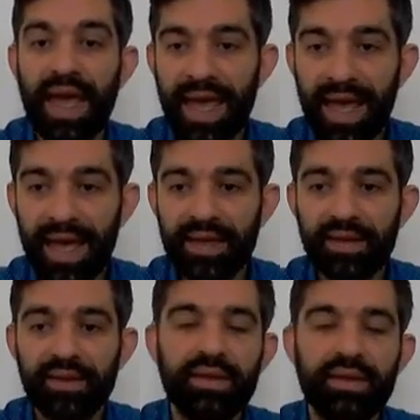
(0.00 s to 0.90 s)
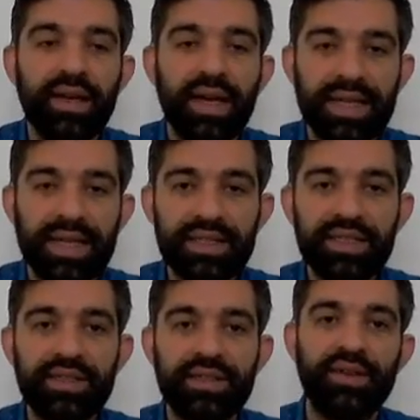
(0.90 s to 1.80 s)
And
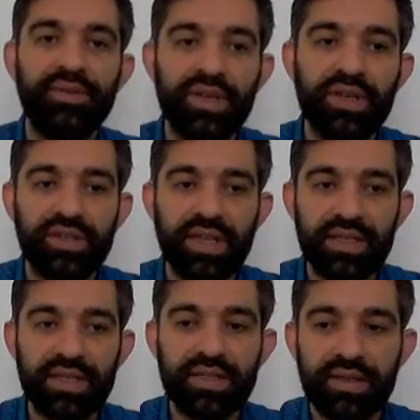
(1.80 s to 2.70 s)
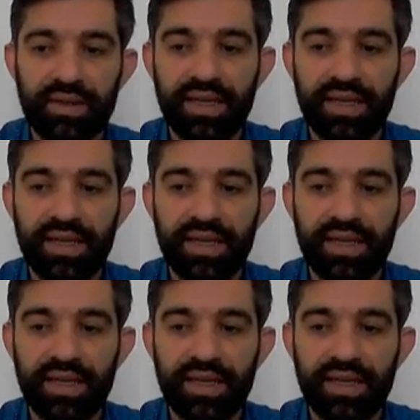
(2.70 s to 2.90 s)
another definition is,